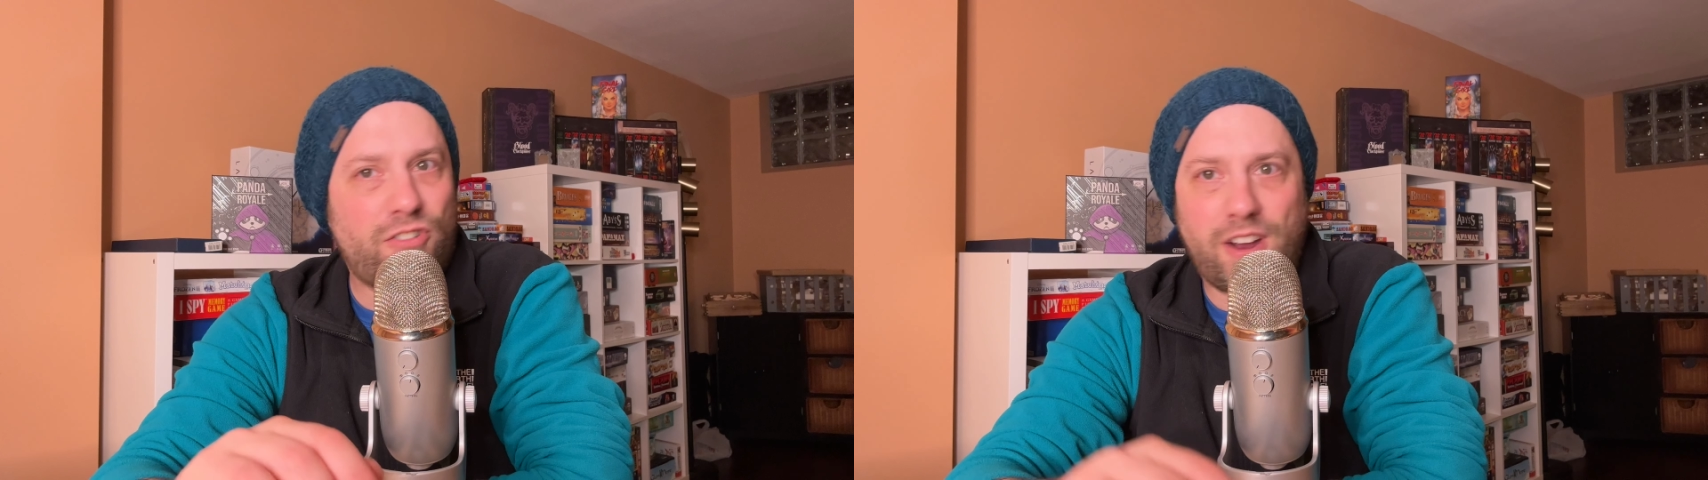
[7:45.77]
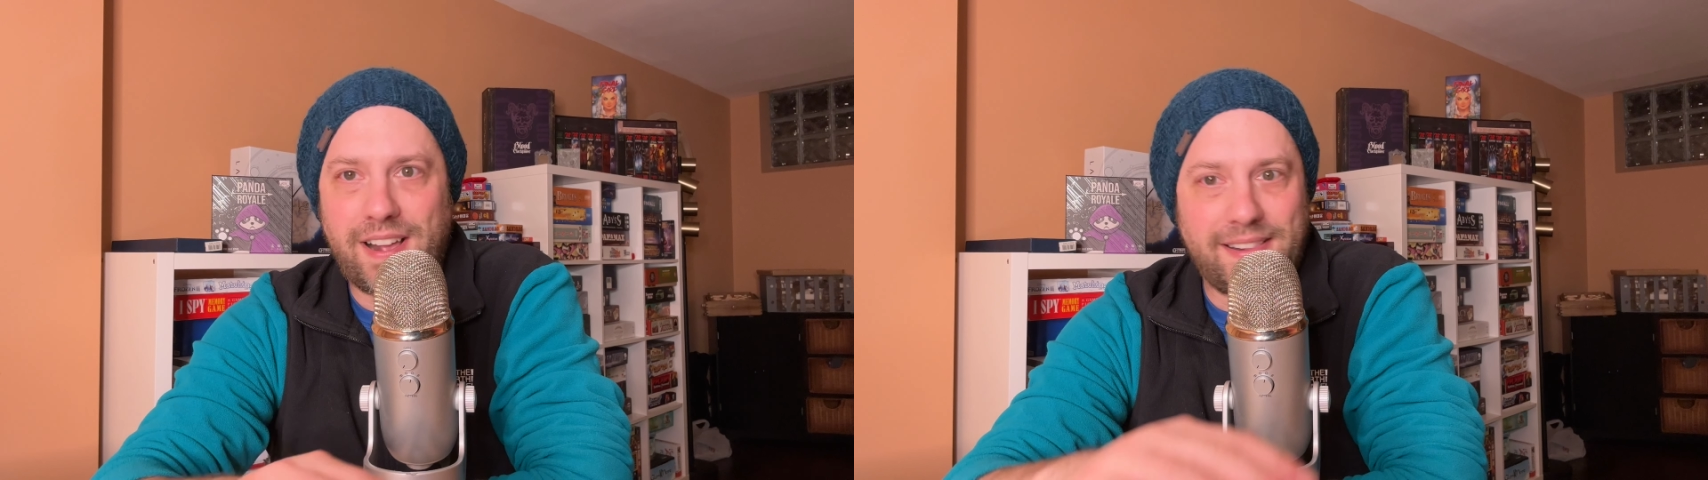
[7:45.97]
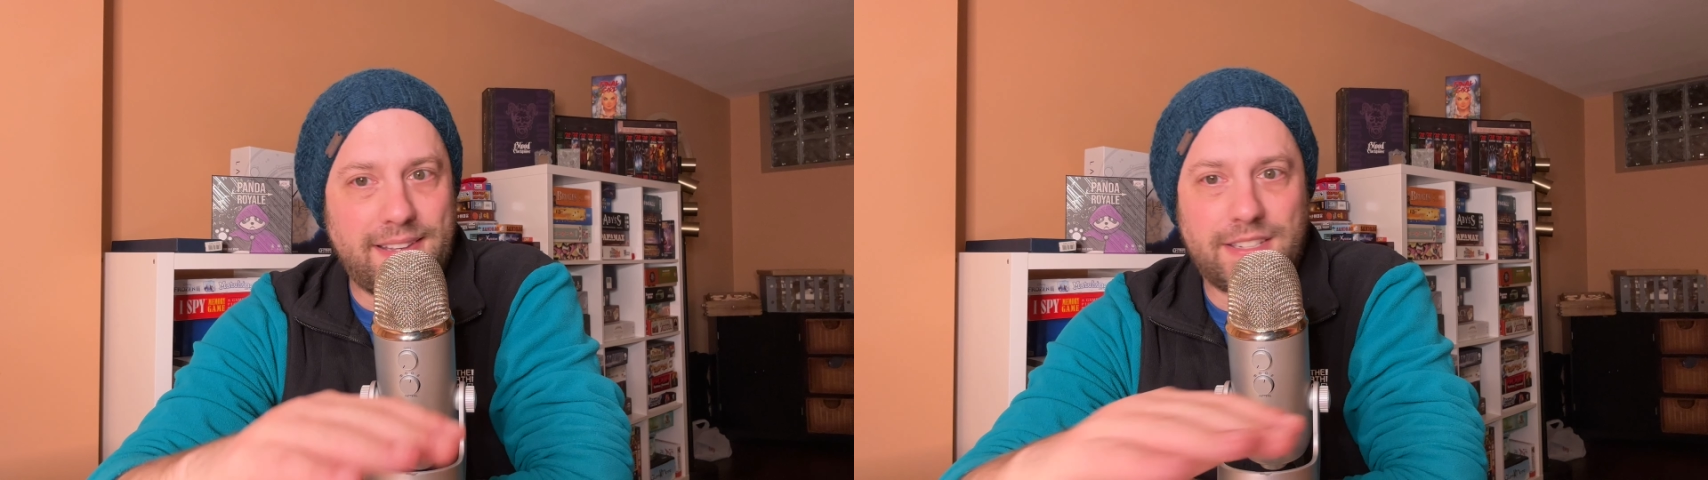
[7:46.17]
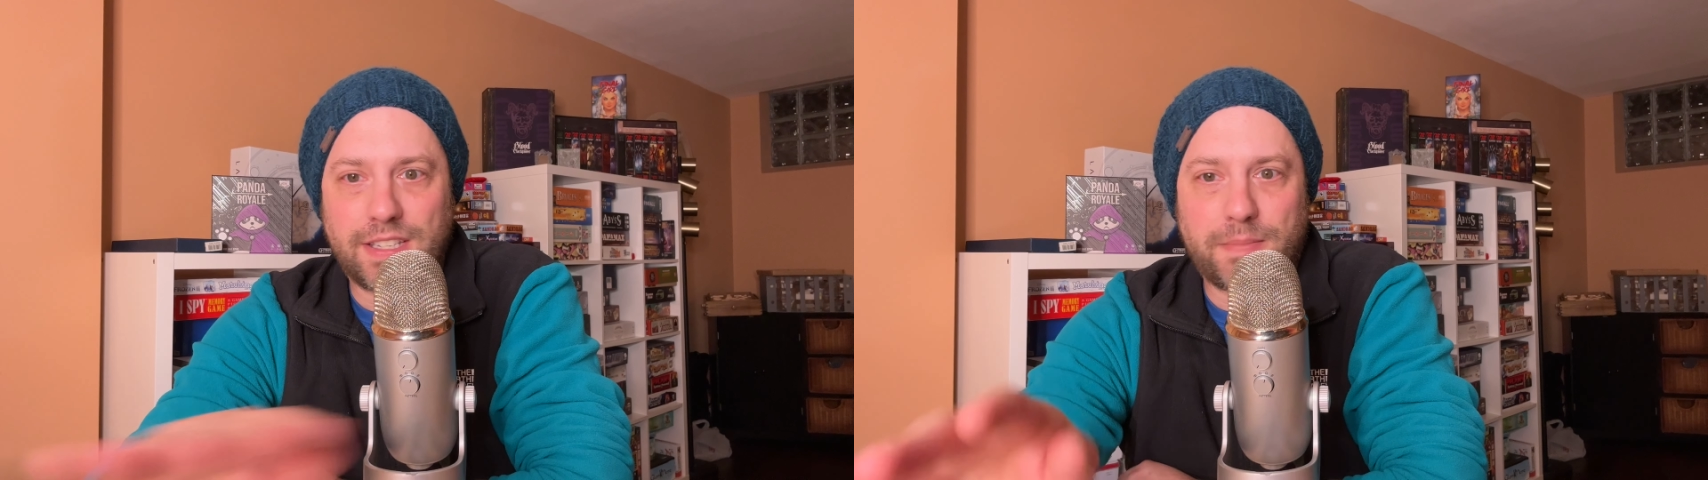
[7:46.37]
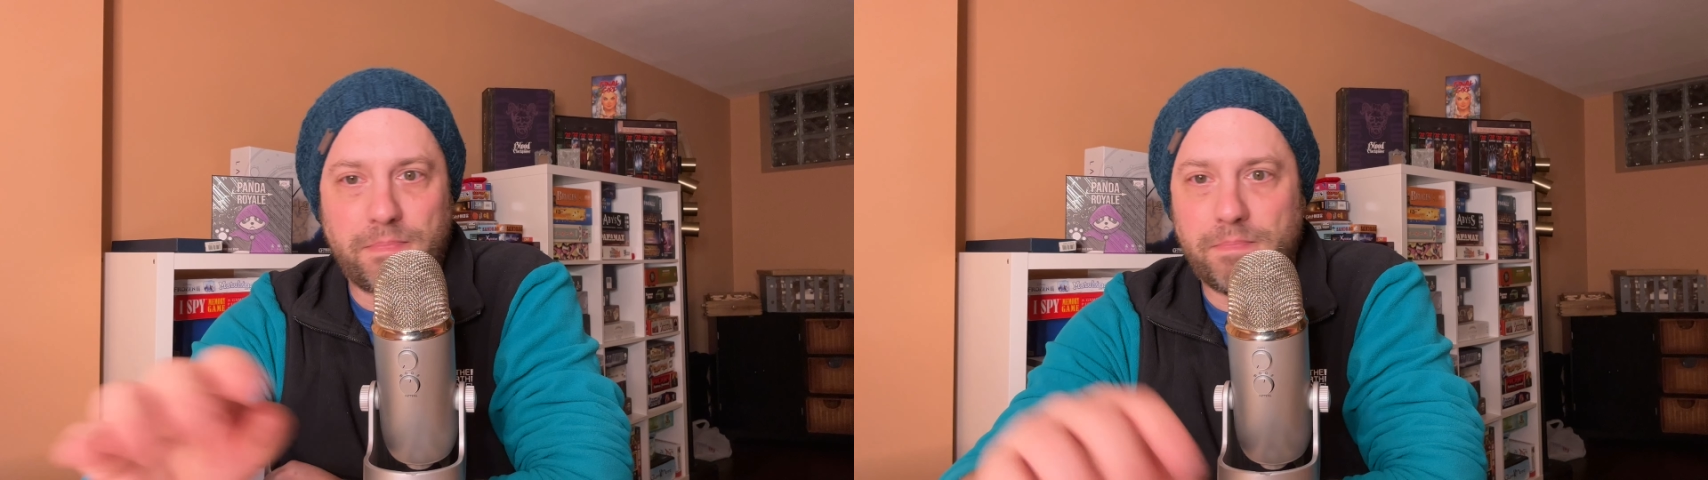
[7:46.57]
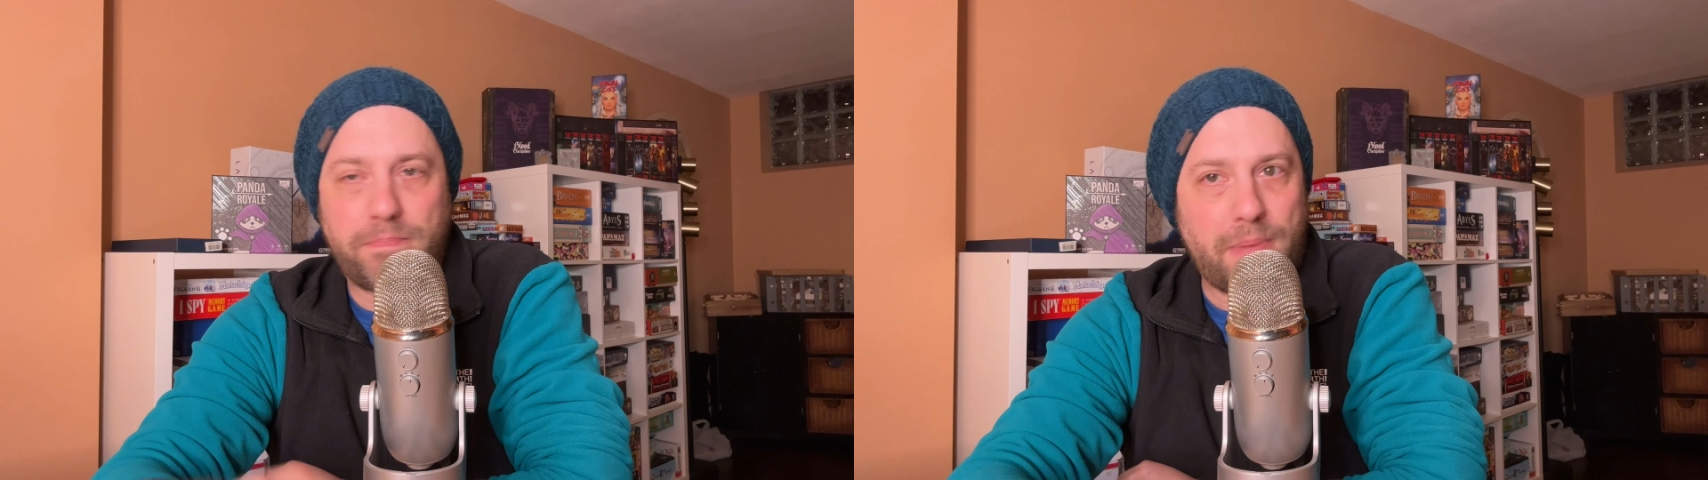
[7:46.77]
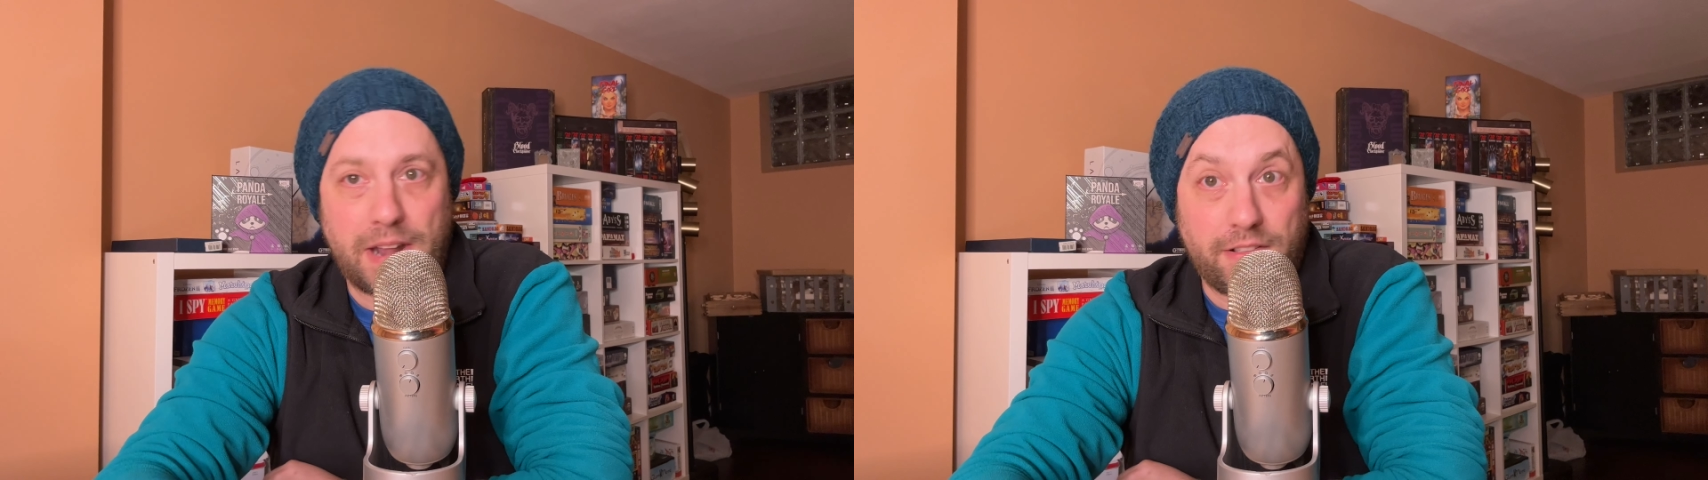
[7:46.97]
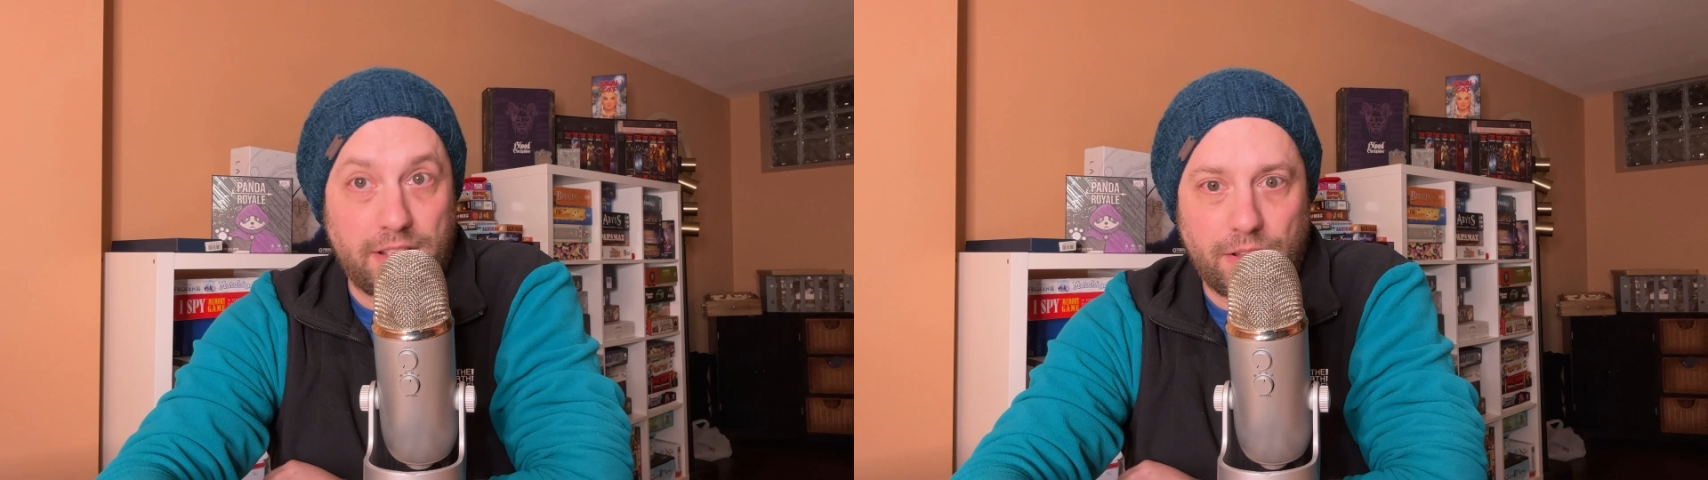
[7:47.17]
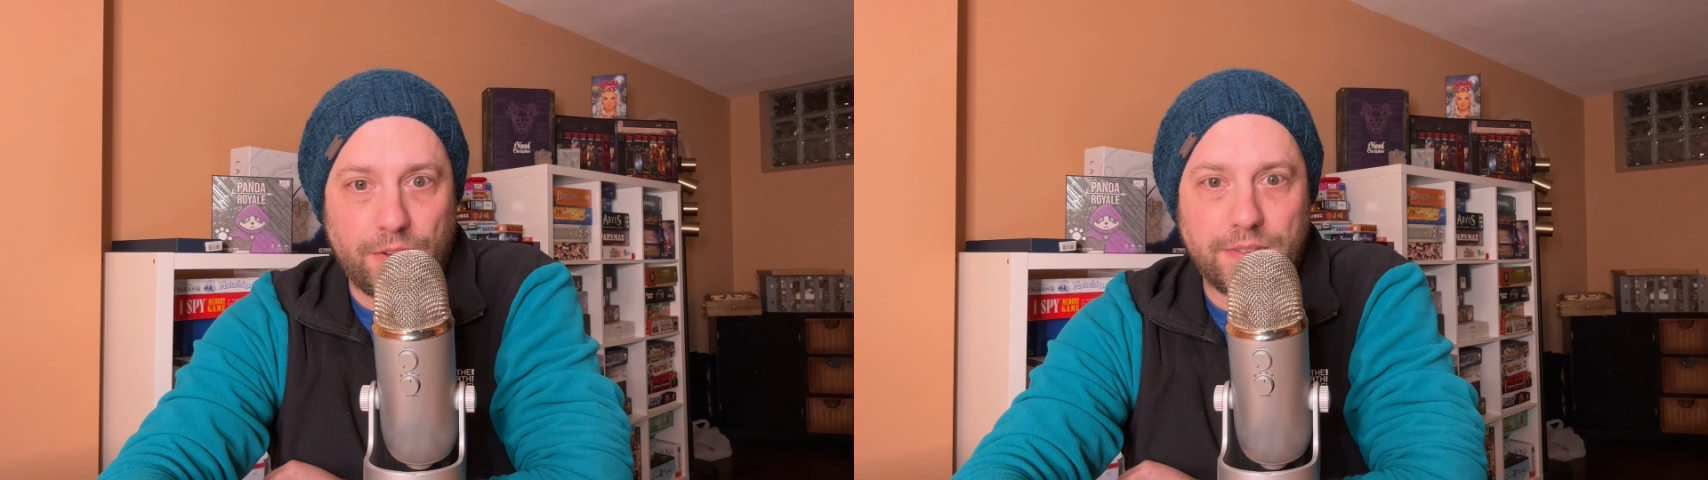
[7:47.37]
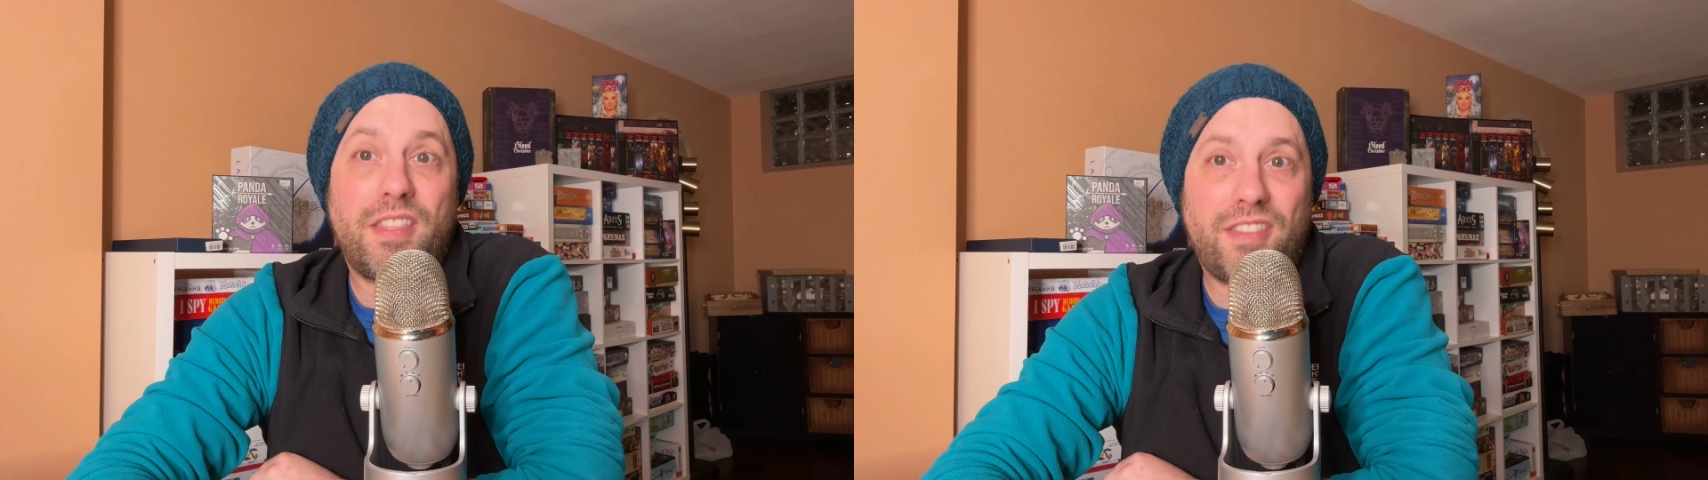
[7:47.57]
Royale is just better than those.